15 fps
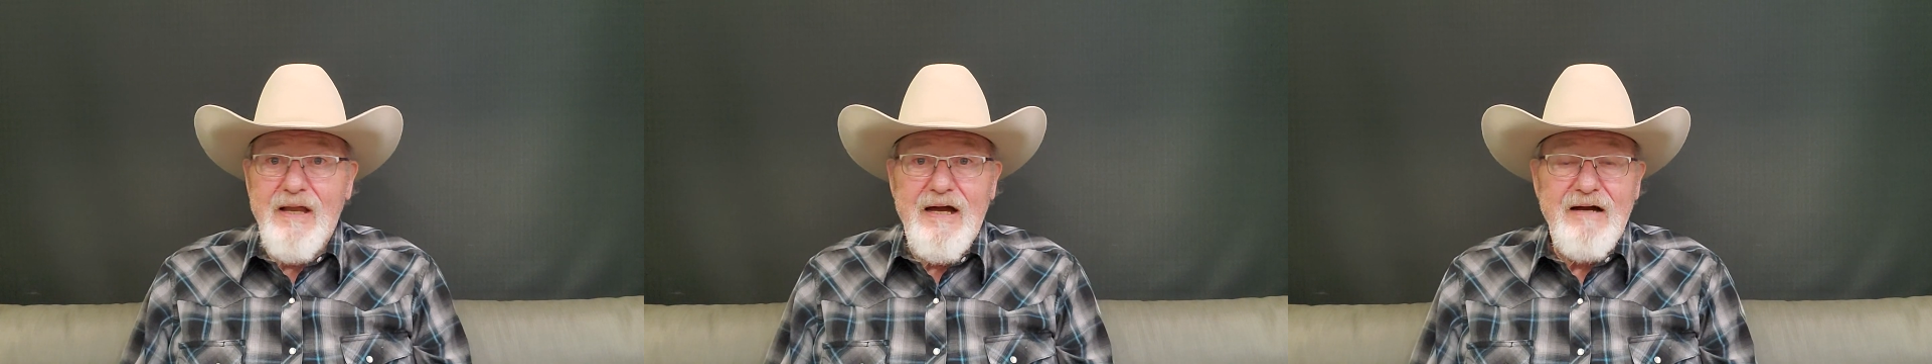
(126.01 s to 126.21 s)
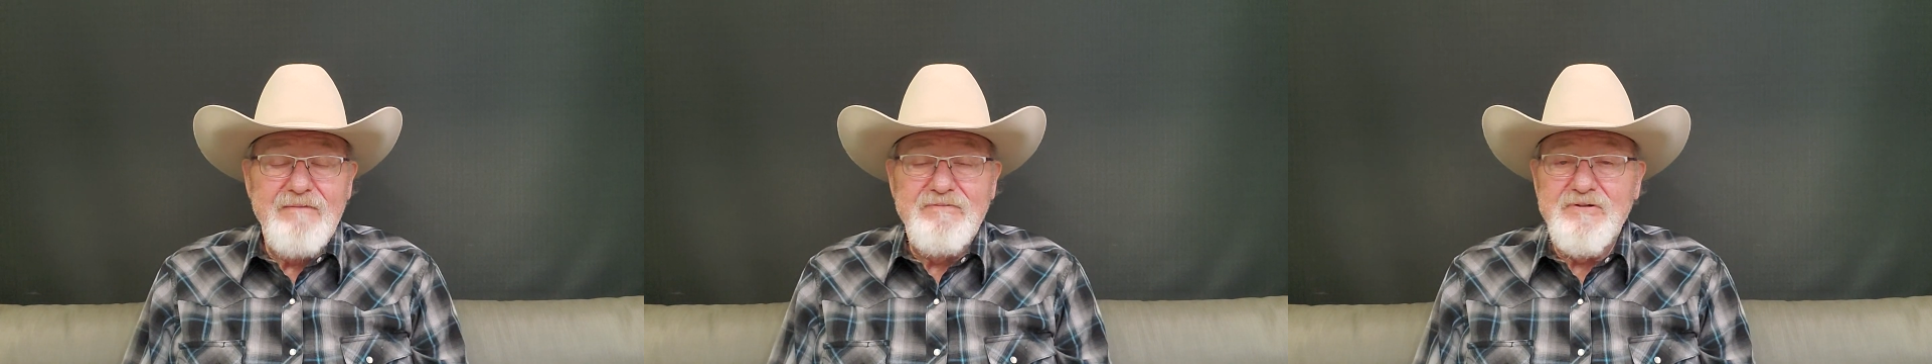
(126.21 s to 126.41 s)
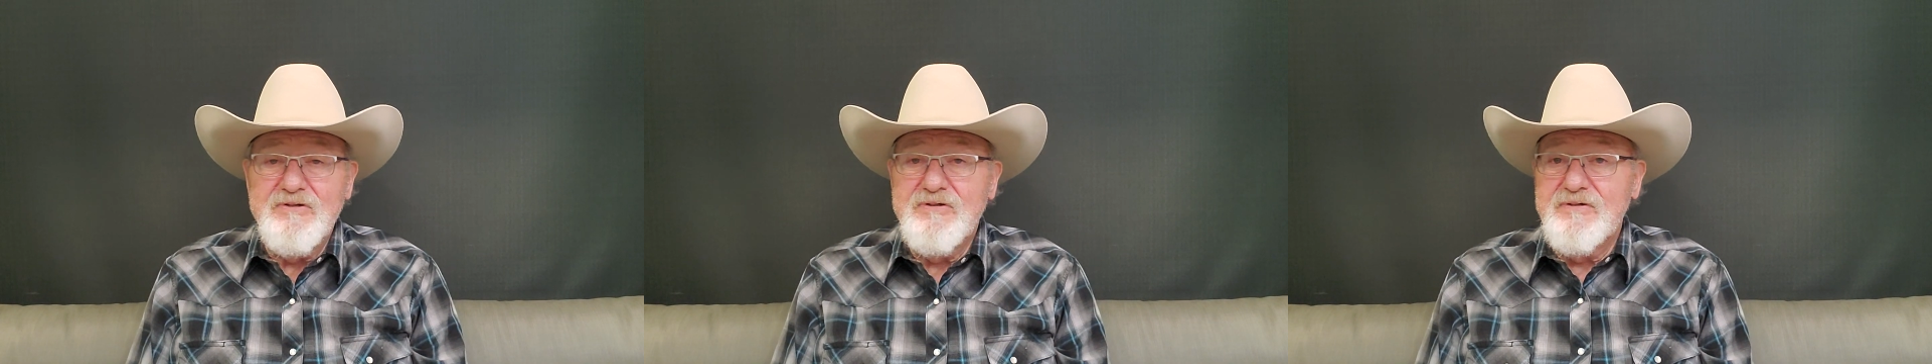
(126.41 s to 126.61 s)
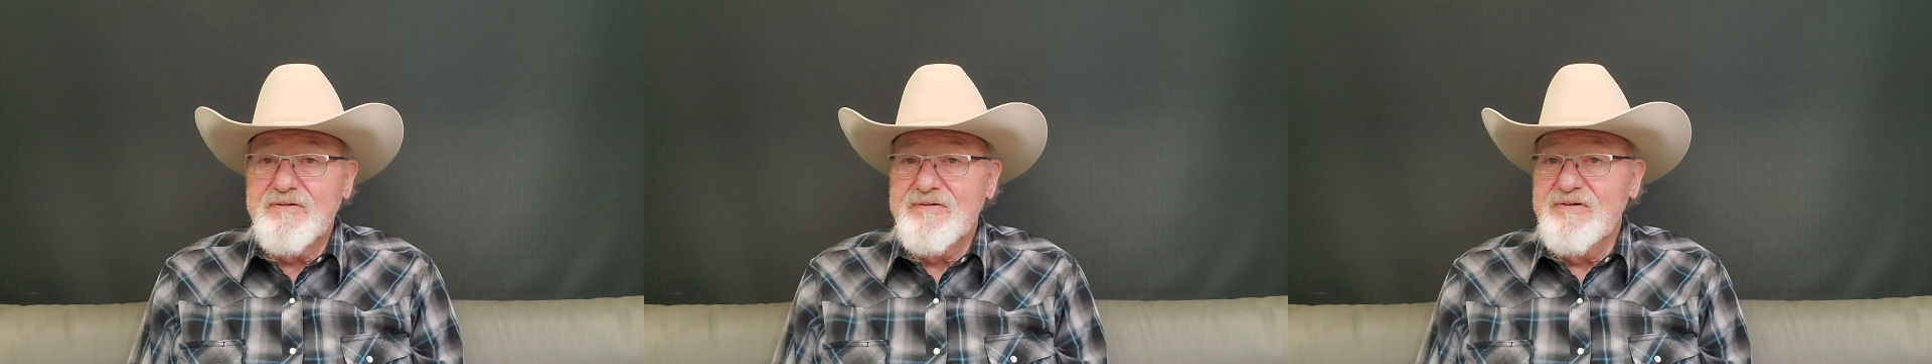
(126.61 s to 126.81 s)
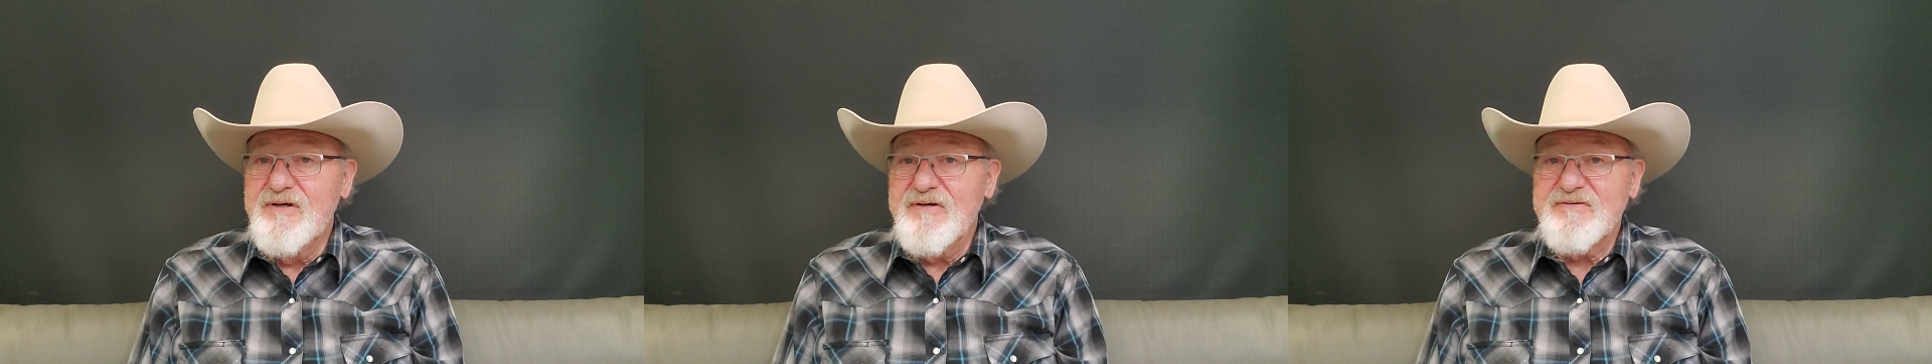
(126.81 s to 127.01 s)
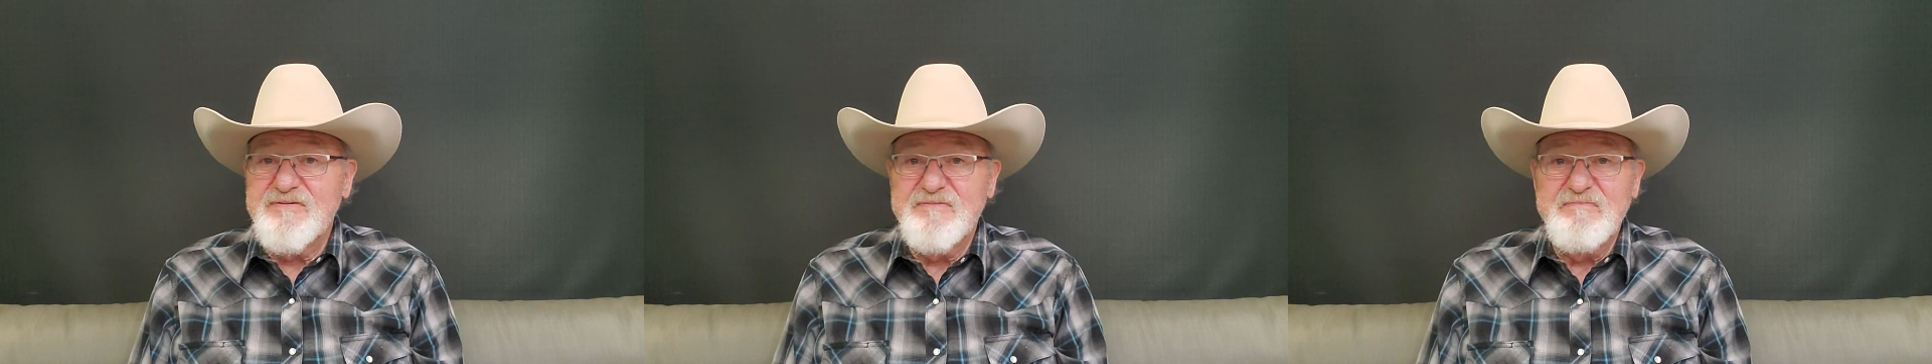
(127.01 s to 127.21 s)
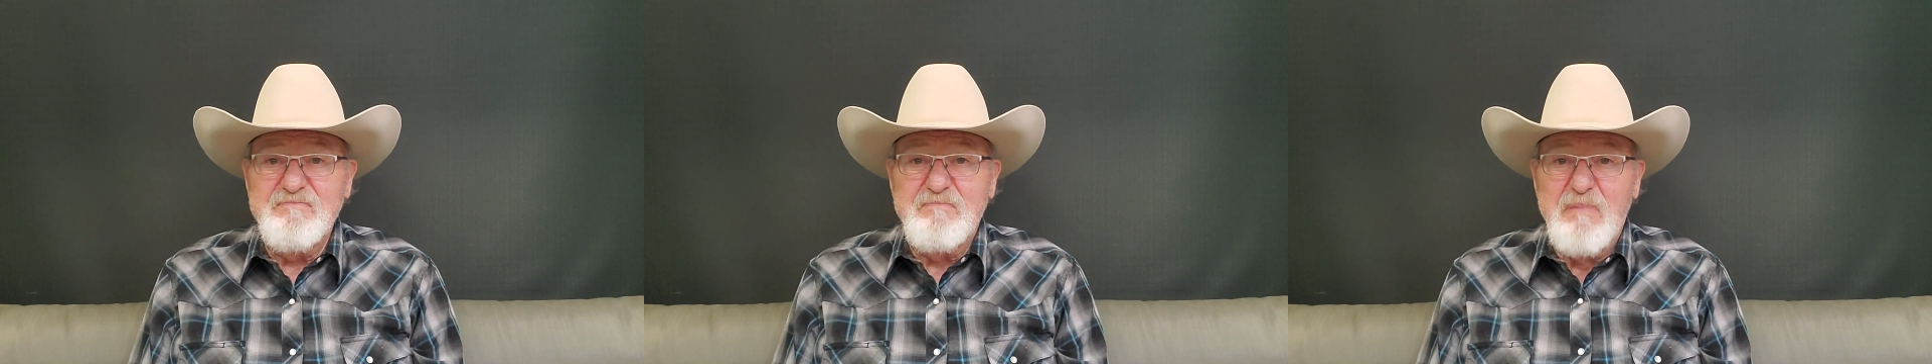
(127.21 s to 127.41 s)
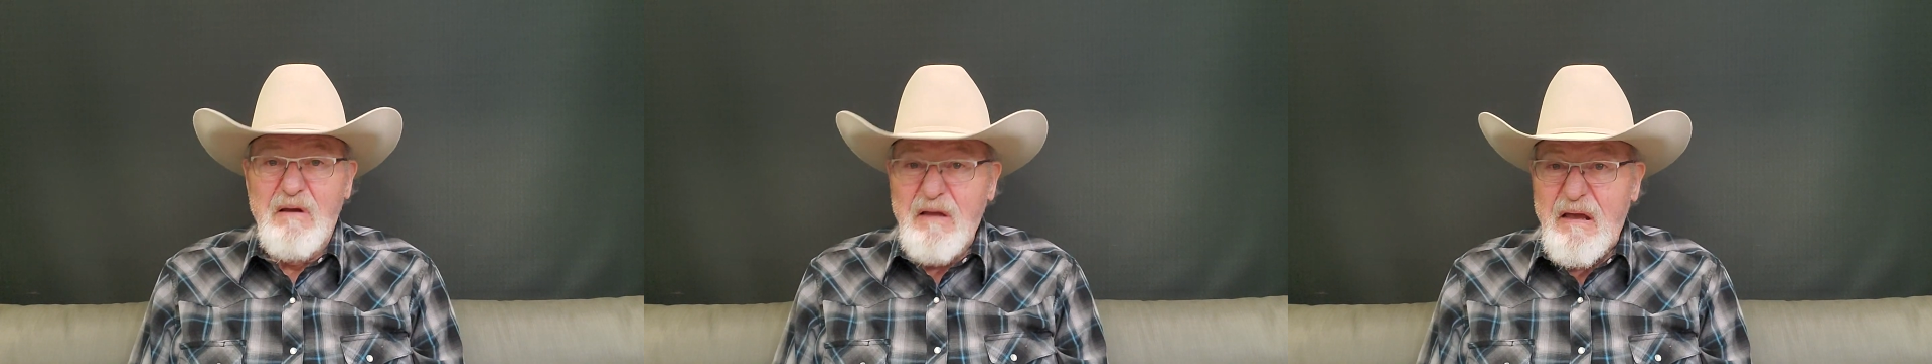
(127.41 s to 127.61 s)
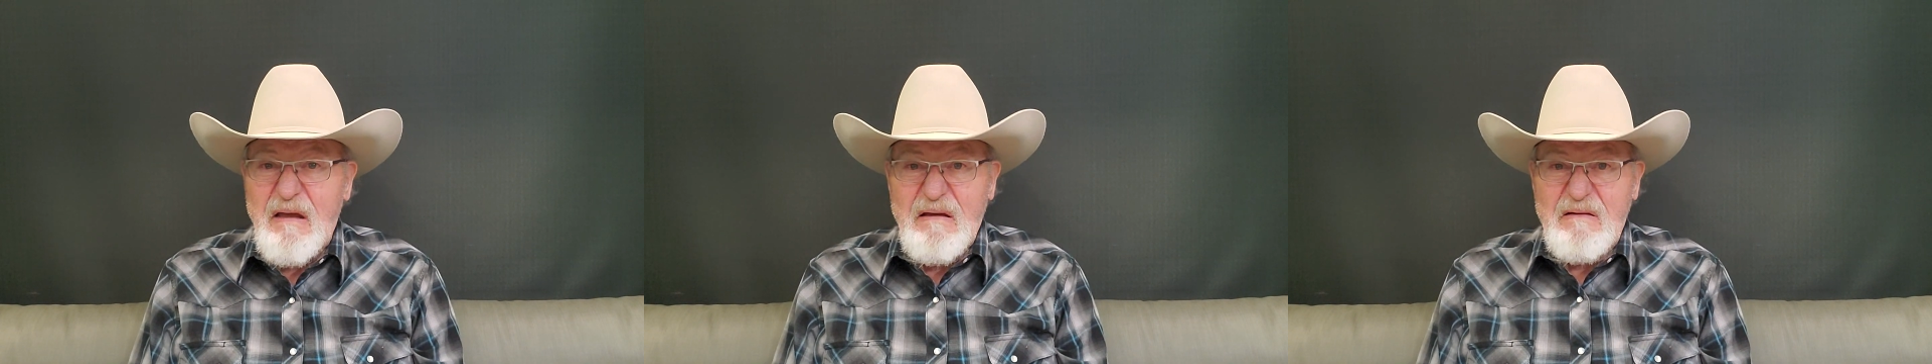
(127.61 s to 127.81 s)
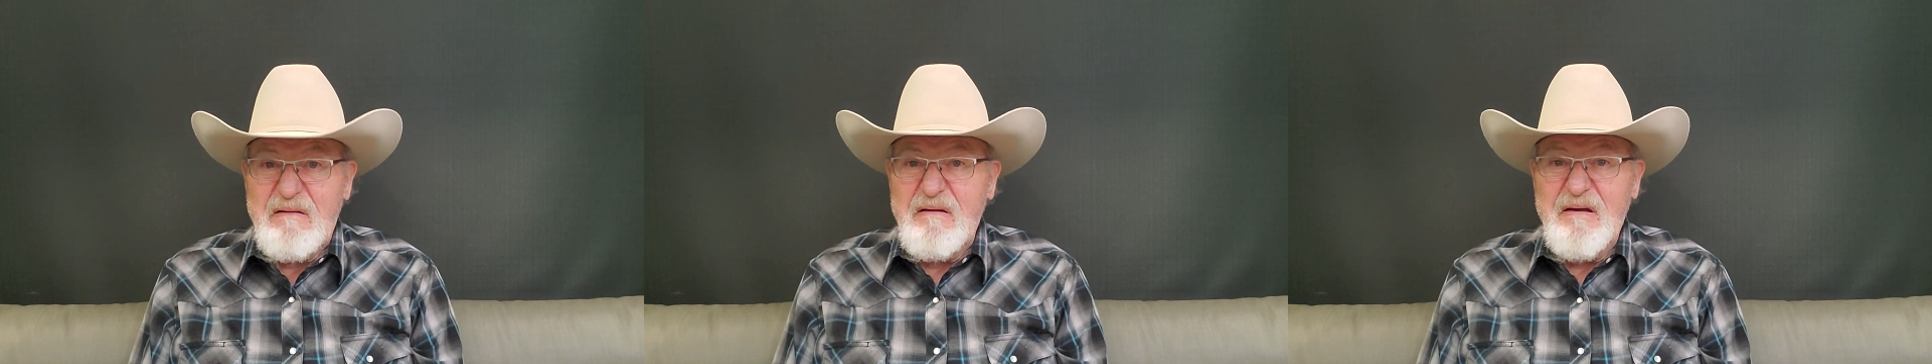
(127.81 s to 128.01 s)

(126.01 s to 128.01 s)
life is just bleak.